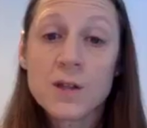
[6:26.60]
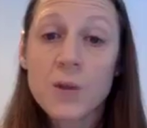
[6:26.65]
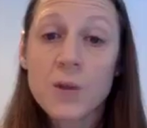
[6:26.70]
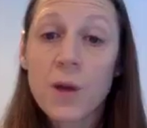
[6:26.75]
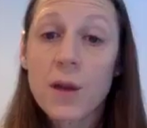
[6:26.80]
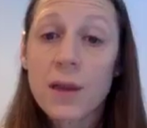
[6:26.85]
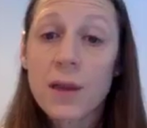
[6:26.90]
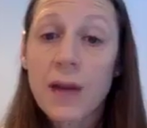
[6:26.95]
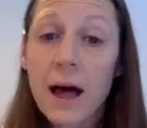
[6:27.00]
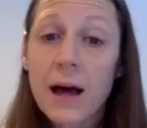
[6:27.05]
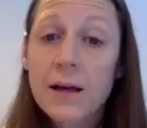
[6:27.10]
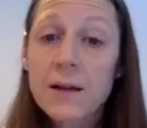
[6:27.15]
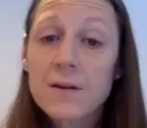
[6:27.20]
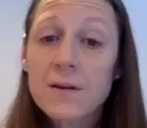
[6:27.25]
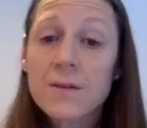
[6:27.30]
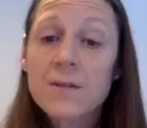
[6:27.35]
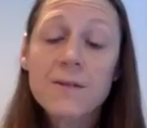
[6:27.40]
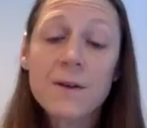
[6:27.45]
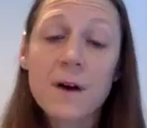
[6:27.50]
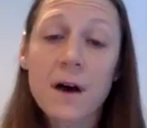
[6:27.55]
So a lot
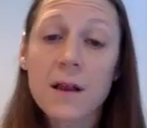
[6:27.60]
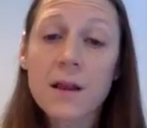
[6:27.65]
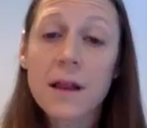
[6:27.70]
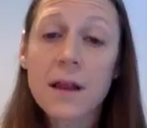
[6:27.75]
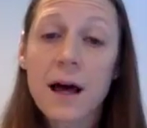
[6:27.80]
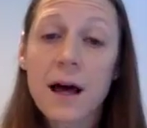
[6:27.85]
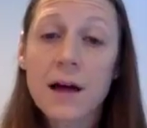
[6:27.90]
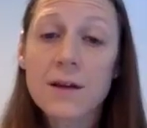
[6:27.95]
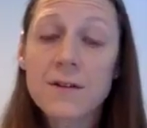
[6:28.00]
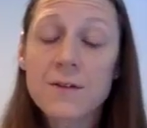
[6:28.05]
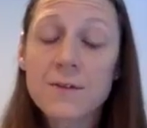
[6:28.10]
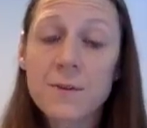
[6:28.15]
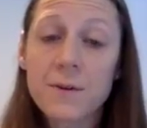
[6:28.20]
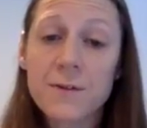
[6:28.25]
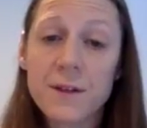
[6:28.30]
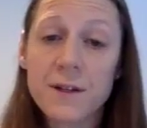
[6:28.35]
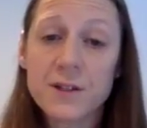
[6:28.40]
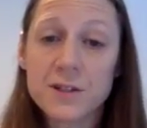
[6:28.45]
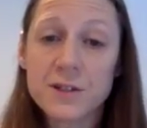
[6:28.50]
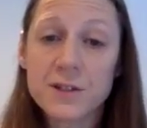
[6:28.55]
of
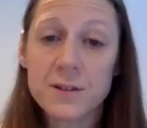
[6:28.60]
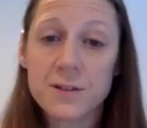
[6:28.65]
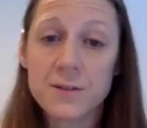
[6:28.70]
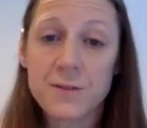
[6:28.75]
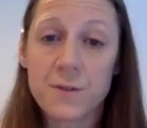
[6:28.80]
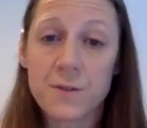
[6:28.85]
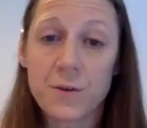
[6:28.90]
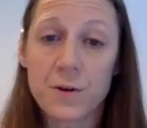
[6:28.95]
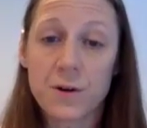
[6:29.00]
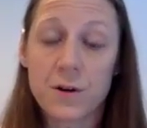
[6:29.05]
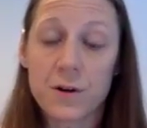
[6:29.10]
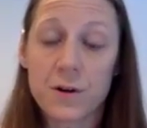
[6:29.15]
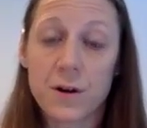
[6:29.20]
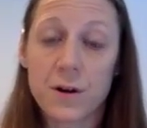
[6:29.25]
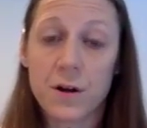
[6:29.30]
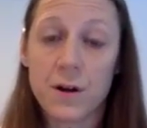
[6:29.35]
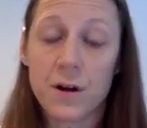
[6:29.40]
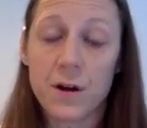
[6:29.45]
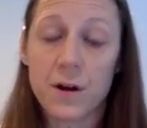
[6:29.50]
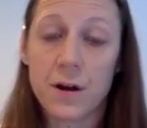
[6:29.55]
prevention for
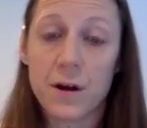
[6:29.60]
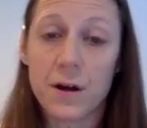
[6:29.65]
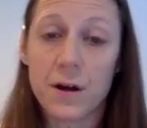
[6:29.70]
